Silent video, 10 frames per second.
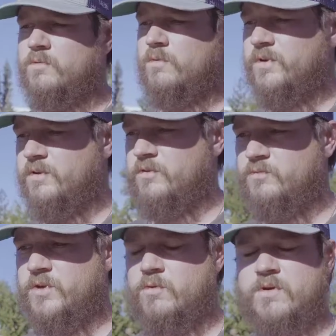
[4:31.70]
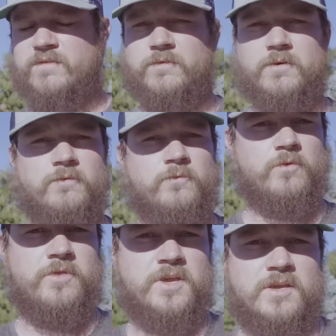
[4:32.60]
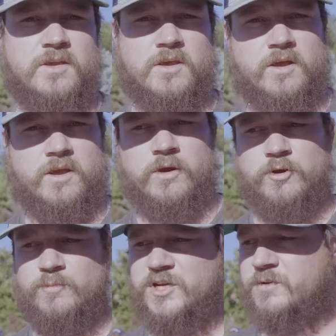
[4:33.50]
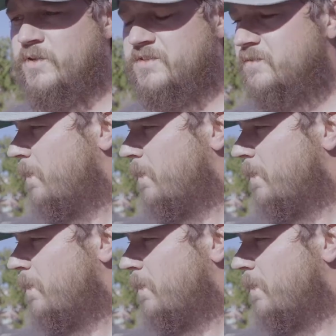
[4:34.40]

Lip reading: what we do is we go off of the aerial measurements.